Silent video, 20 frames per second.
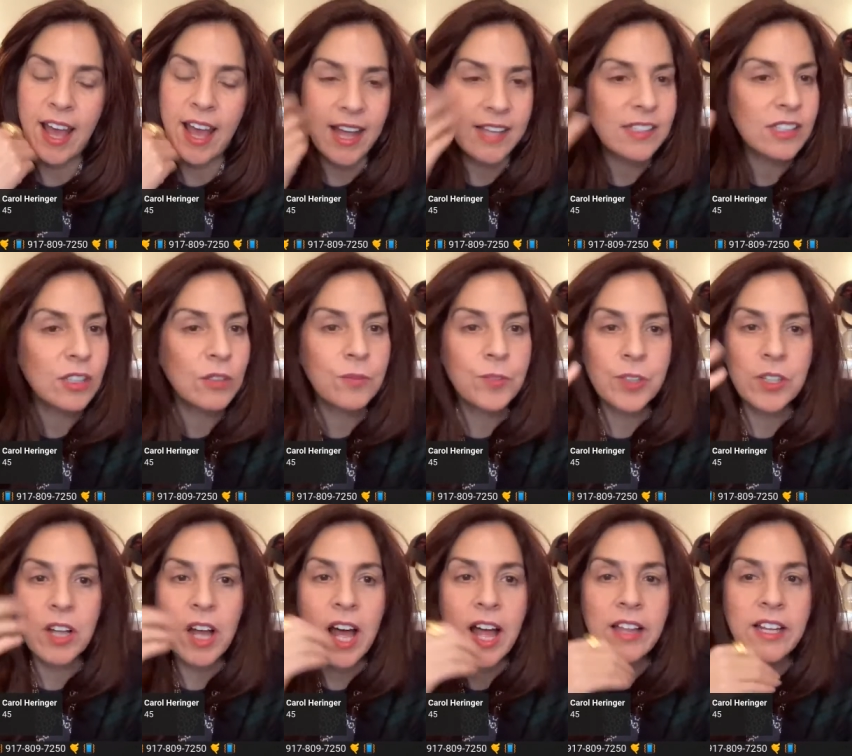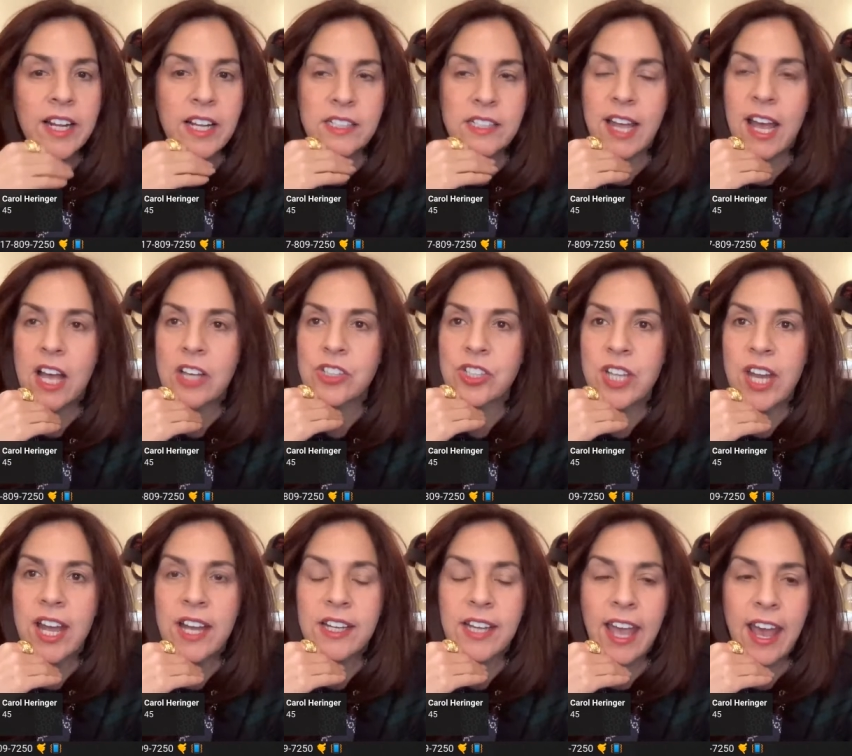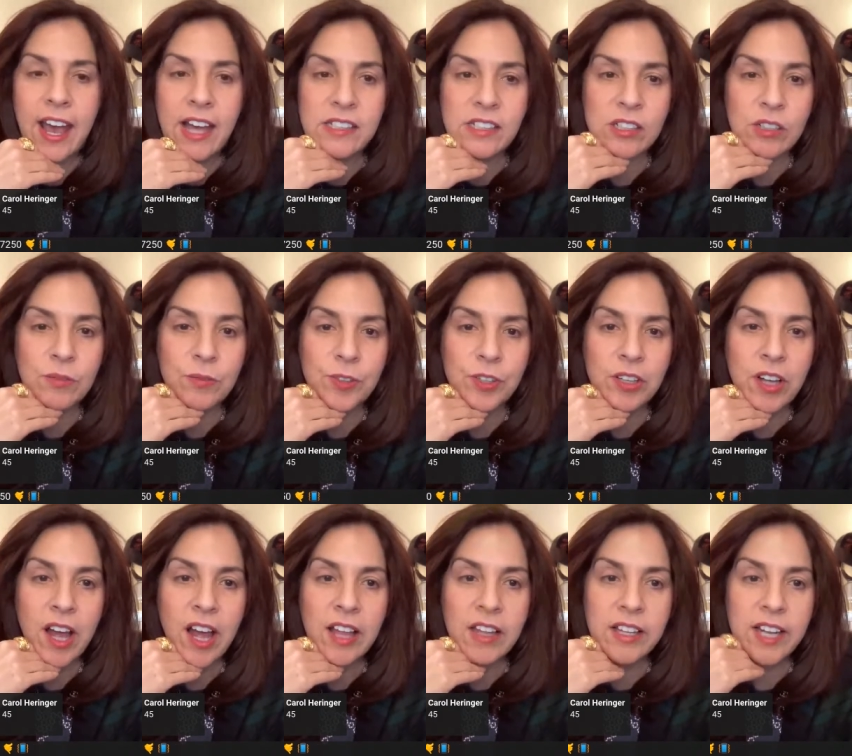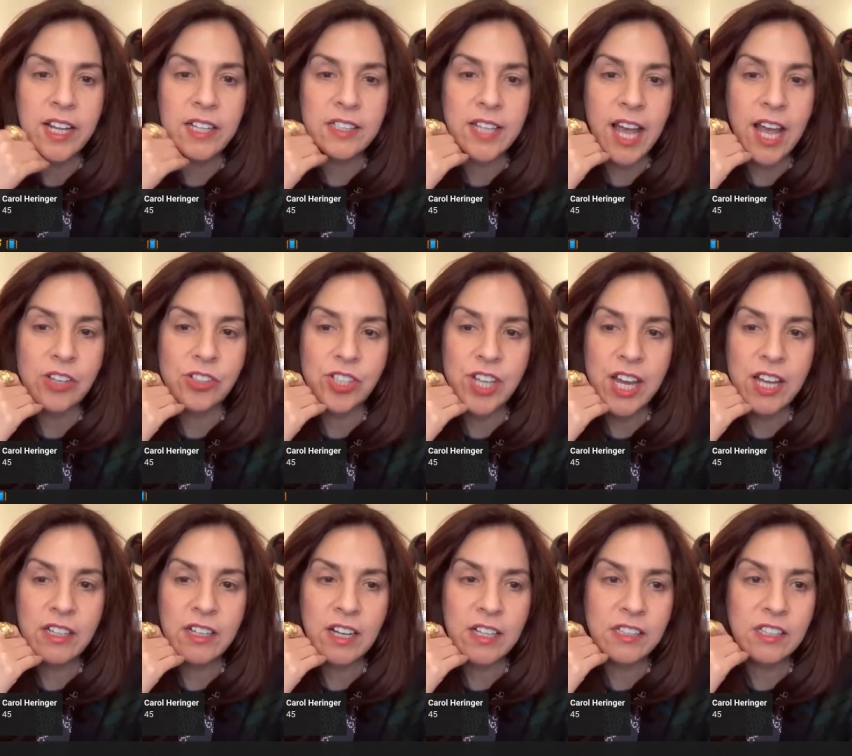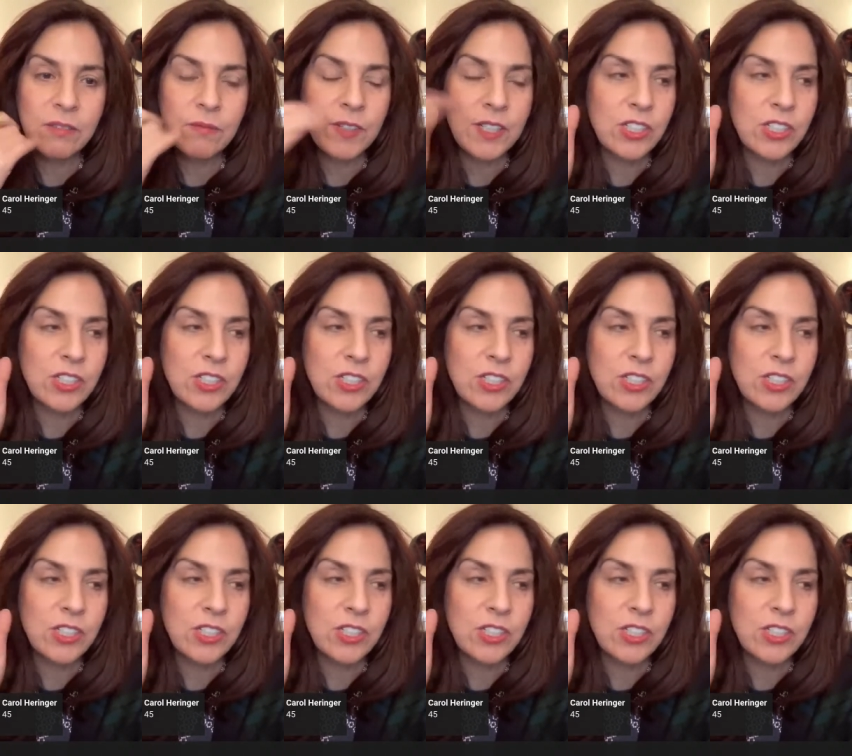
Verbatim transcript: Haskell for the holidays. Hashtag Haskell for the holidays. Hashtag Cuts and